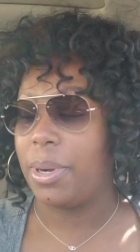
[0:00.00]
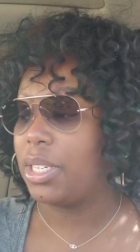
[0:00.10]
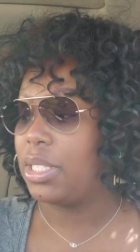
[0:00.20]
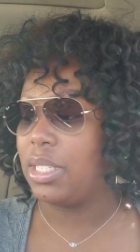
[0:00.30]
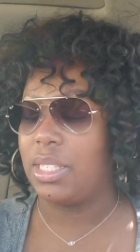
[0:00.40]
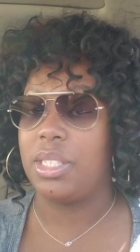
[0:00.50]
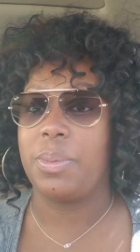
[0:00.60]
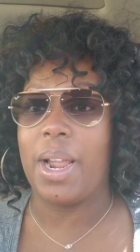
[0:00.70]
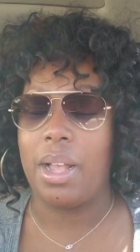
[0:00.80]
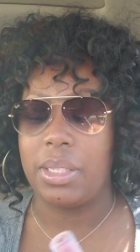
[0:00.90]
person since
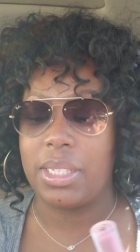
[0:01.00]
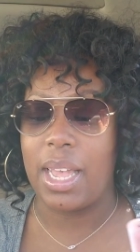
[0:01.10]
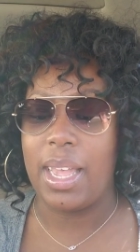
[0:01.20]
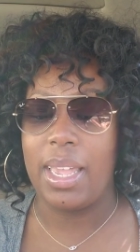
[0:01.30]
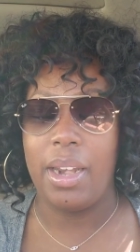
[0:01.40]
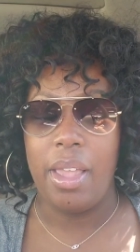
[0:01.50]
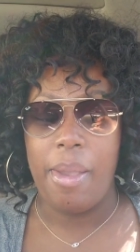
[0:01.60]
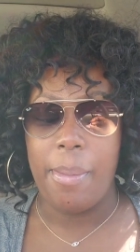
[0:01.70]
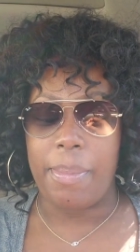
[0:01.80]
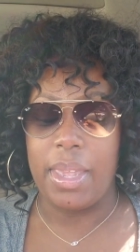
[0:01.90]
we're outside,
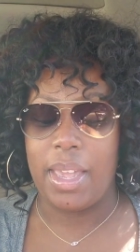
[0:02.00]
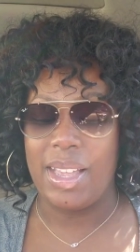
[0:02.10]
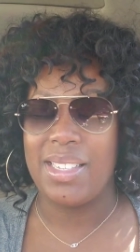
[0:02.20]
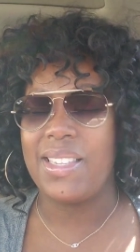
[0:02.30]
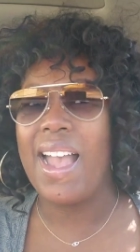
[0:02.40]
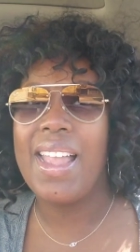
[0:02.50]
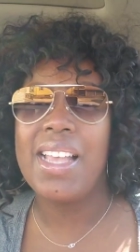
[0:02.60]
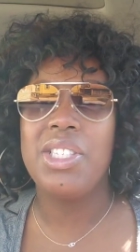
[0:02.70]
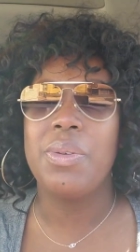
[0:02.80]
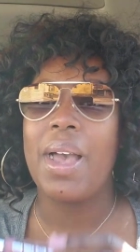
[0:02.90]
because I
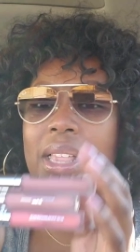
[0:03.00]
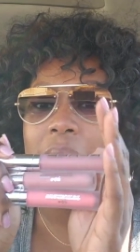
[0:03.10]
guess you got